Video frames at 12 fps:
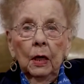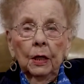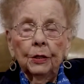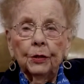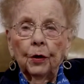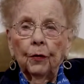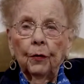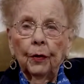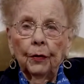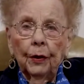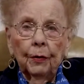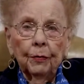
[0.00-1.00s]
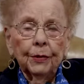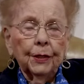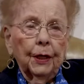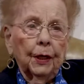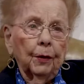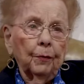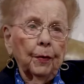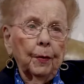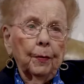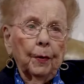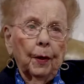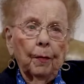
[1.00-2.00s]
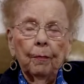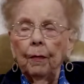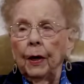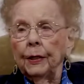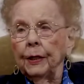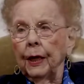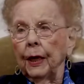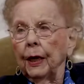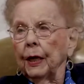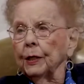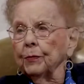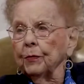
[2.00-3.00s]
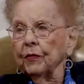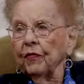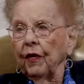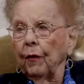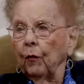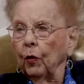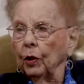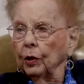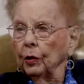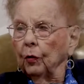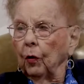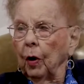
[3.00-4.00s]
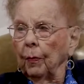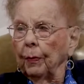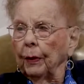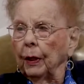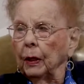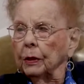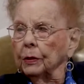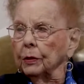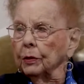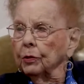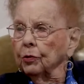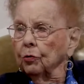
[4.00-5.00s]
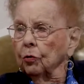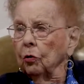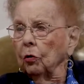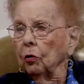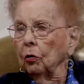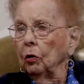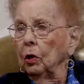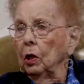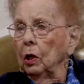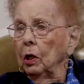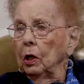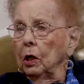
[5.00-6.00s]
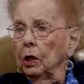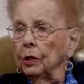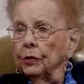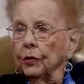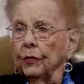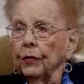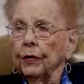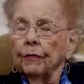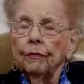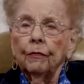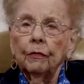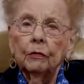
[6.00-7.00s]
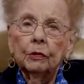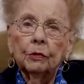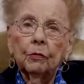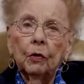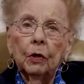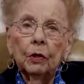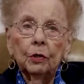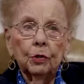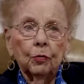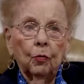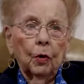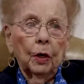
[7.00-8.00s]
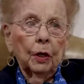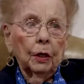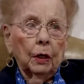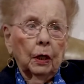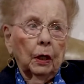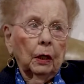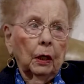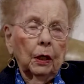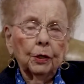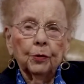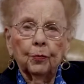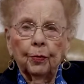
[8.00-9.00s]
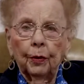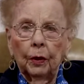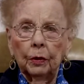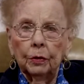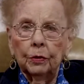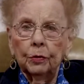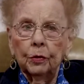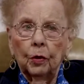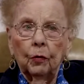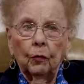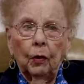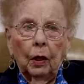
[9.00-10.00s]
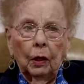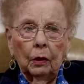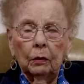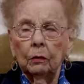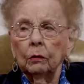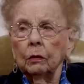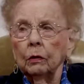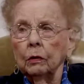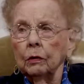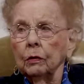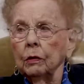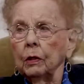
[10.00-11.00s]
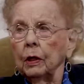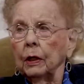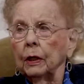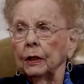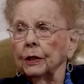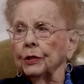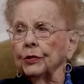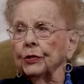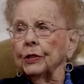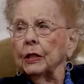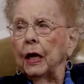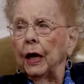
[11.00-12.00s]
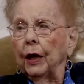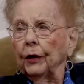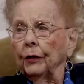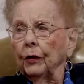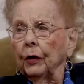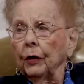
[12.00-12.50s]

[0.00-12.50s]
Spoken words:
So he was taking people up. My dad asked me if I wanted to go up, and I said, sure. So they scrounged around and got lots of pillows so I could at least see out.